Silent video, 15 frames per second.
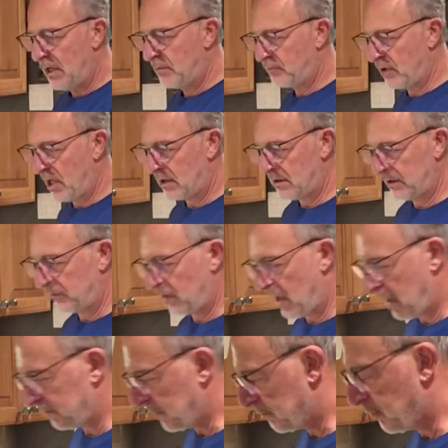broccoli
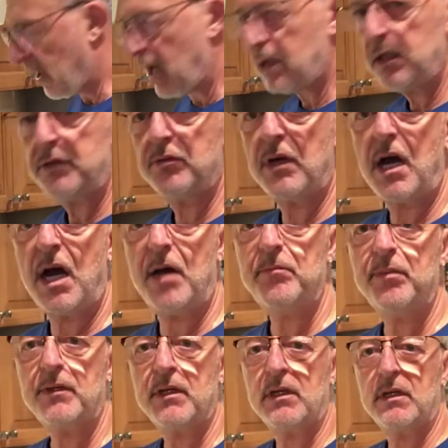rabe. The broccoli rabe
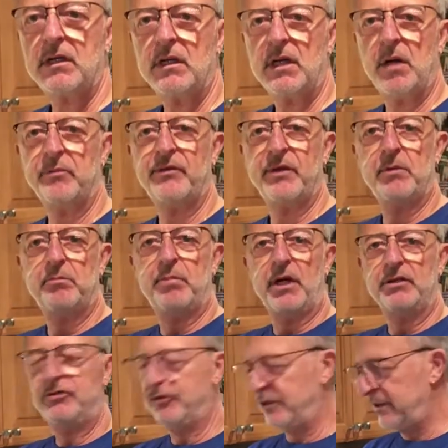comes in
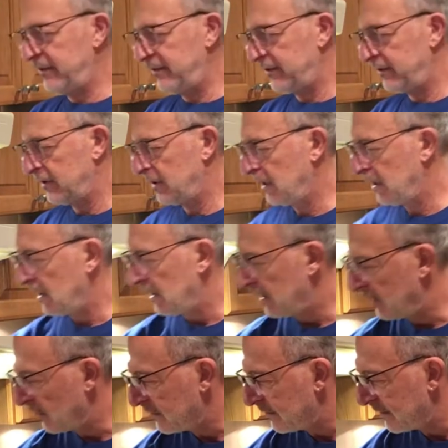bunches.
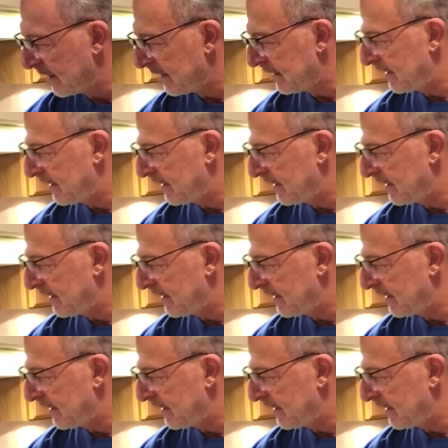Looks like